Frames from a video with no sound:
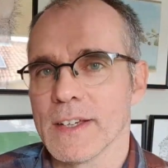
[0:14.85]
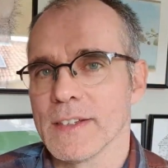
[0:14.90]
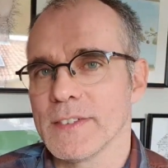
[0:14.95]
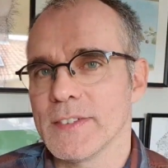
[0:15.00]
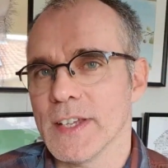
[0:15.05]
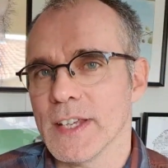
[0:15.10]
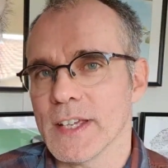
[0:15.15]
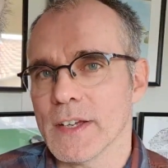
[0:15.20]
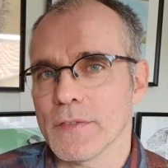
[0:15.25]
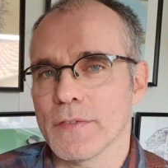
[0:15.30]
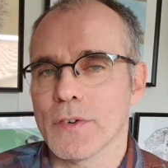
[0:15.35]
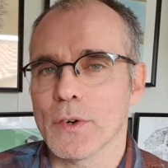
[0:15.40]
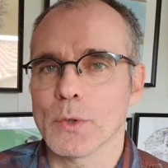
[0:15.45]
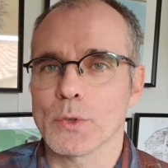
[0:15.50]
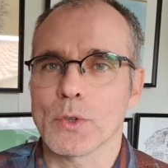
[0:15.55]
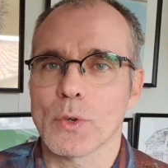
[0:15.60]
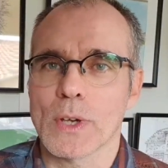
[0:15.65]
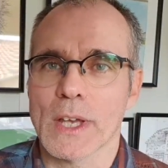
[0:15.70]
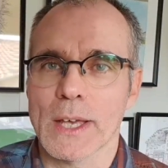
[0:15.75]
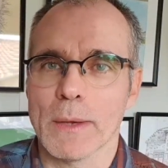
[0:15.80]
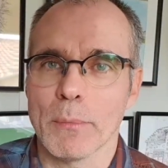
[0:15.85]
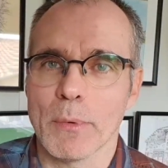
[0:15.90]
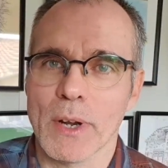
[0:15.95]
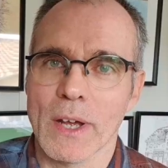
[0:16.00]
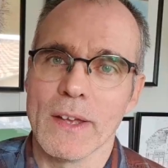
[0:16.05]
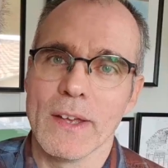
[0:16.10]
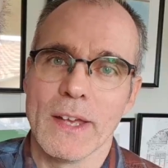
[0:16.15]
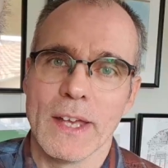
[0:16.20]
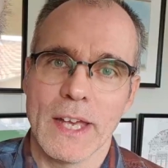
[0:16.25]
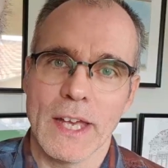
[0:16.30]
take a photo
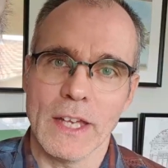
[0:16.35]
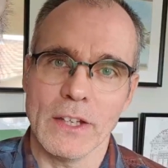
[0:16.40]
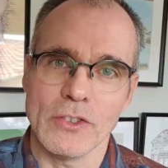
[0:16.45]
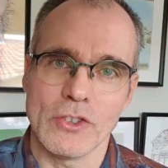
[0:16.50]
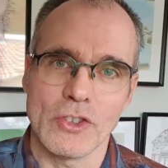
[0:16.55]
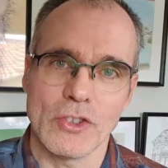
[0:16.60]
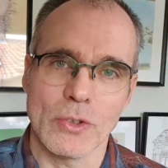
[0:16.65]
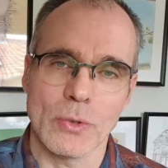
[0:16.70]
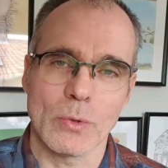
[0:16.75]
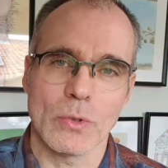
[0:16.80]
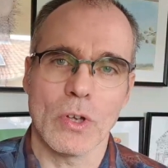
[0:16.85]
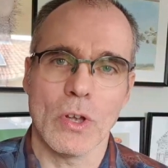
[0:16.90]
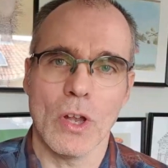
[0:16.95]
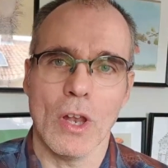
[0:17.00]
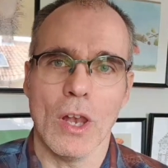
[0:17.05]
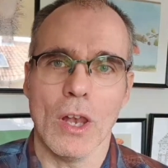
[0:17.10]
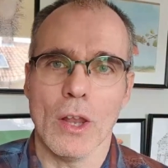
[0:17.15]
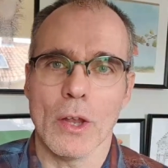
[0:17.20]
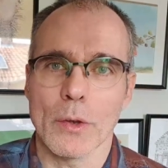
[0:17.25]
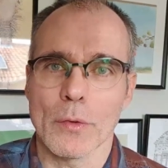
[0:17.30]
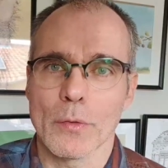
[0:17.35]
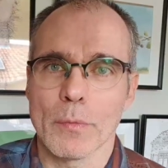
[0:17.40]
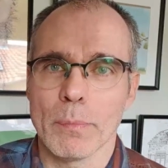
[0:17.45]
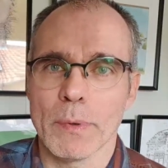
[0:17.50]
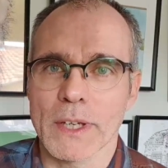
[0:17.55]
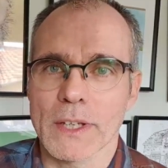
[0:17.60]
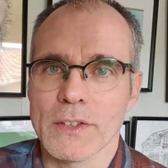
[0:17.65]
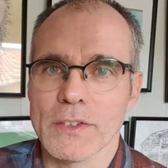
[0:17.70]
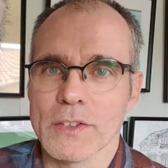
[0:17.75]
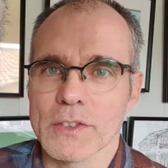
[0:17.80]
camera and shoot a lot of
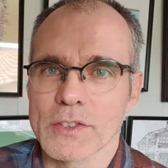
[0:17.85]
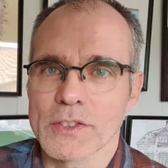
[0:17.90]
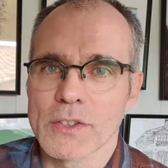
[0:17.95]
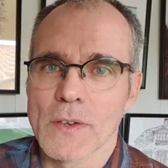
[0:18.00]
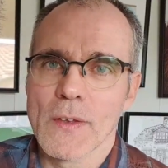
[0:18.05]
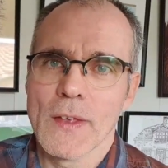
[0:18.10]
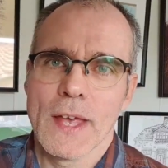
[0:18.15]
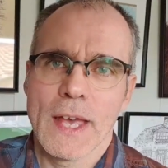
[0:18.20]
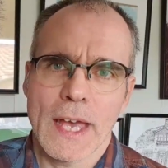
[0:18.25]
pictures.